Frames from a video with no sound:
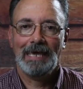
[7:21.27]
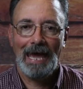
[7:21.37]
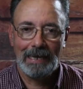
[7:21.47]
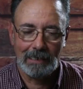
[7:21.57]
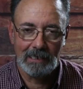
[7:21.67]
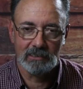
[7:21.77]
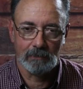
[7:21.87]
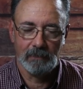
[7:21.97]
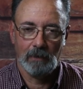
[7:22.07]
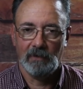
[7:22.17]

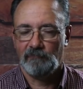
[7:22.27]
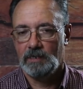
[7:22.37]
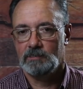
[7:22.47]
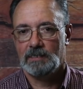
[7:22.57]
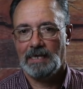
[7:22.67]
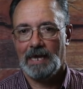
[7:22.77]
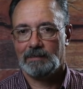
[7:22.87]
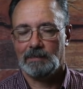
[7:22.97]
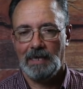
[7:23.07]
Catechism. Now, my friends, the Catholic